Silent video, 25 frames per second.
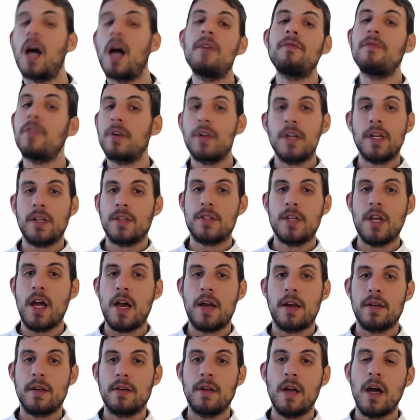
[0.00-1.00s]
I'm very
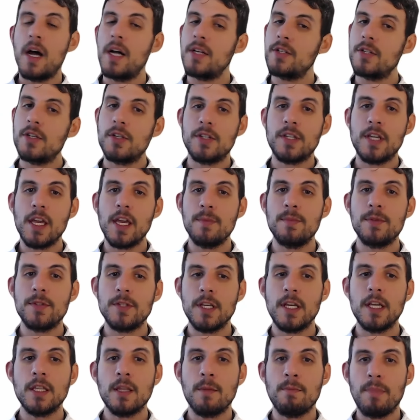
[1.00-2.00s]
excited. I just keep
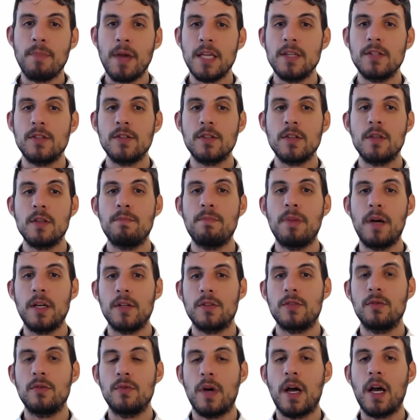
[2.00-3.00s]
seeing the pieces of the
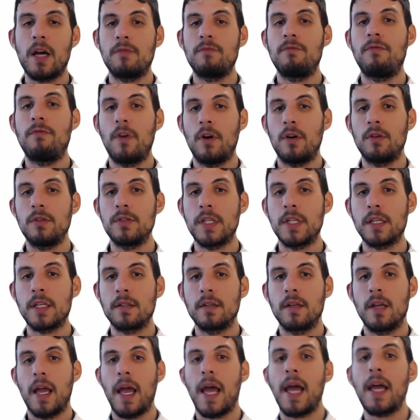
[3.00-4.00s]
puzzle unfolding.